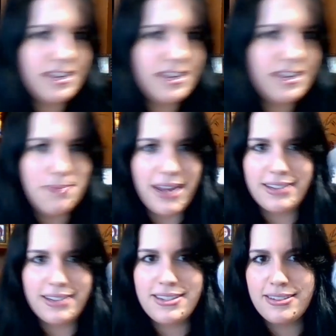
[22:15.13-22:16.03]
Knit
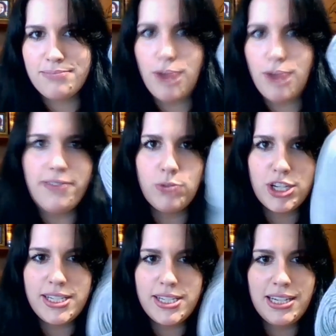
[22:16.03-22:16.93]
Picks Brava
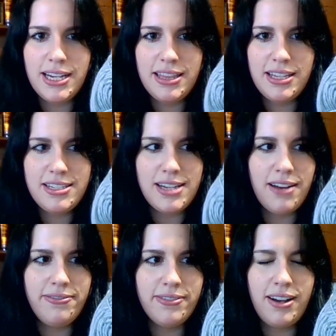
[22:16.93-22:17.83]
worsted in the
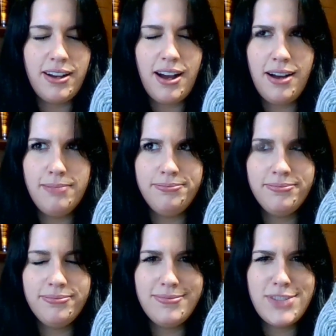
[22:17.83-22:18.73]

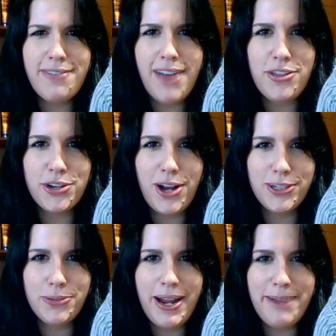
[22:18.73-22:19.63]
Dove Heather
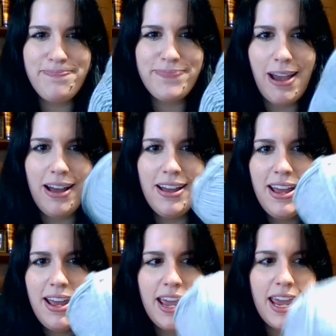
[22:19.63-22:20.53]
colorway. Yeah,
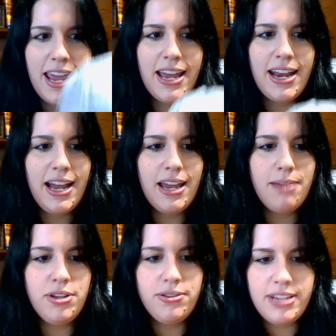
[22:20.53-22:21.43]
and I
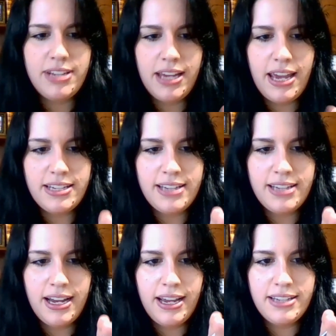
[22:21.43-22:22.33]
am using a
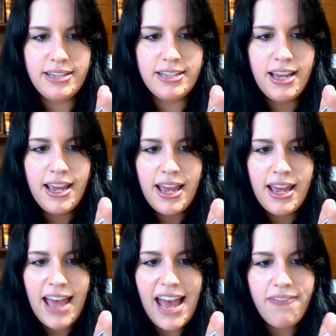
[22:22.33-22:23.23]
size
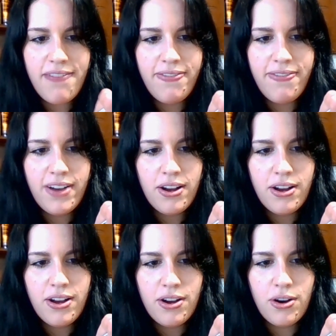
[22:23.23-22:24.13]
F
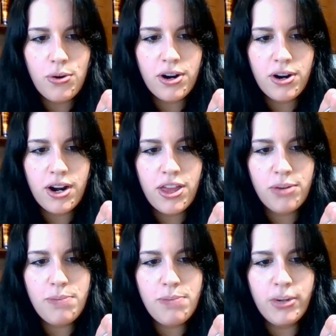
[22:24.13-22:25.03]
or
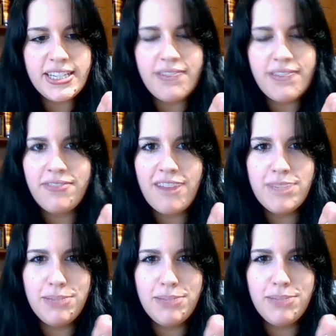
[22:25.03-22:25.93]
3.75
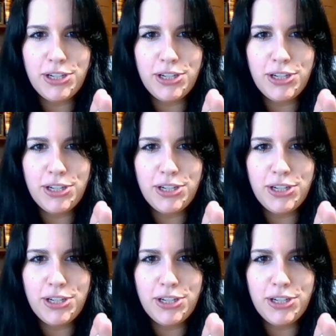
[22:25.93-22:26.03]
millimeter